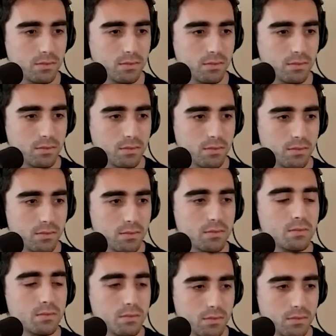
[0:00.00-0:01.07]

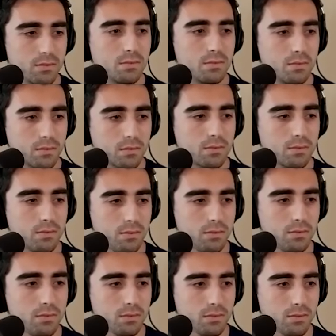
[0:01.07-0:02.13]

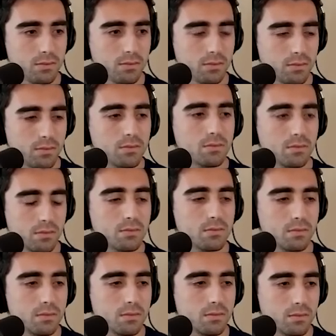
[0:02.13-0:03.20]

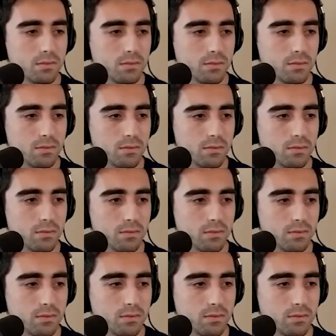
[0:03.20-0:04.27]

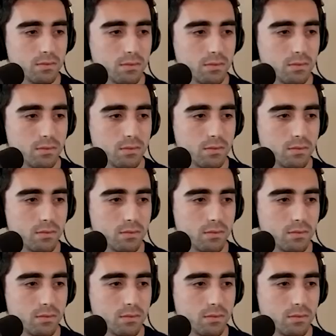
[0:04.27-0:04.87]
No words are spoken by the person on screen.